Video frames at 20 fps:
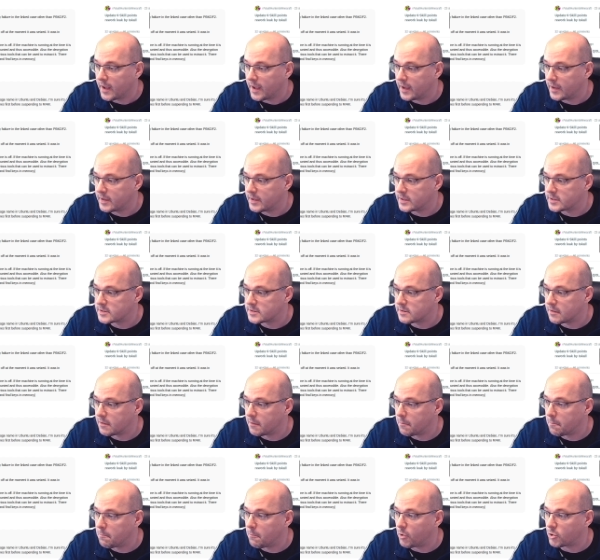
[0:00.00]
it is
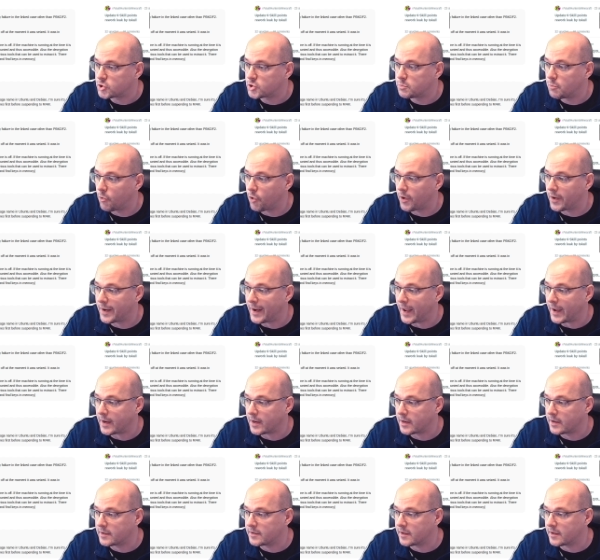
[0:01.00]
much more likely